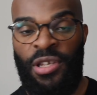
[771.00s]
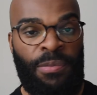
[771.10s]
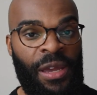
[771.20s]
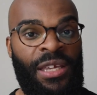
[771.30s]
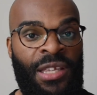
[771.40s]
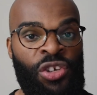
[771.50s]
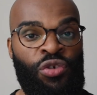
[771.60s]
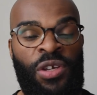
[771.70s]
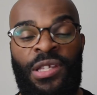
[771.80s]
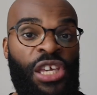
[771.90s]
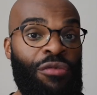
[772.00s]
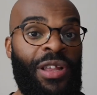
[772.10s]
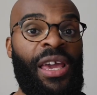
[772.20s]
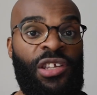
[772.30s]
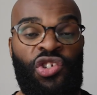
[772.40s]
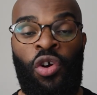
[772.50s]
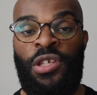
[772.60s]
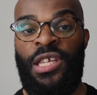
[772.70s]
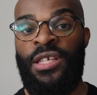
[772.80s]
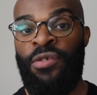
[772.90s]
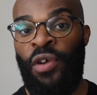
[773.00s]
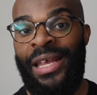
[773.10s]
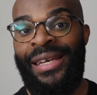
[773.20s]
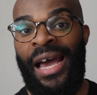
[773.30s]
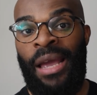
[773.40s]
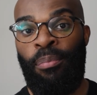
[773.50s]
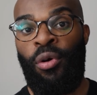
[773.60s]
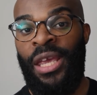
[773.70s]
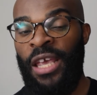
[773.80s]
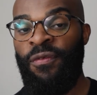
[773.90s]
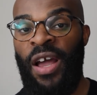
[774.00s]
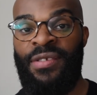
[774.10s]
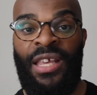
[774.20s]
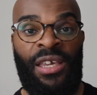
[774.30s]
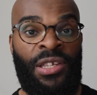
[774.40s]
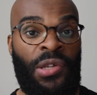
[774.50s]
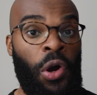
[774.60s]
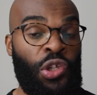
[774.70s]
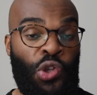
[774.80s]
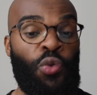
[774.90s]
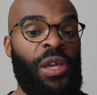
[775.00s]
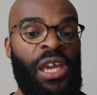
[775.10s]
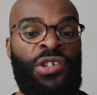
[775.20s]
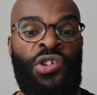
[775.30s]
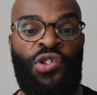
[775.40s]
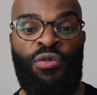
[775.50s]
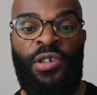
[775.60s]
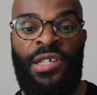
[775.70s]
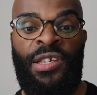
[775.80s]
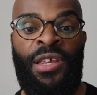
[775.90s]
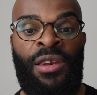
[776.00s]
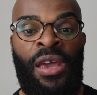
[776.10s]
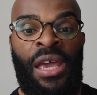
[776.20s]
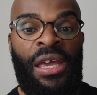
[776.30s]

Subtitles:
despite his injuries, he really had a strong season, running 9.85 seconds on two occasions through the season.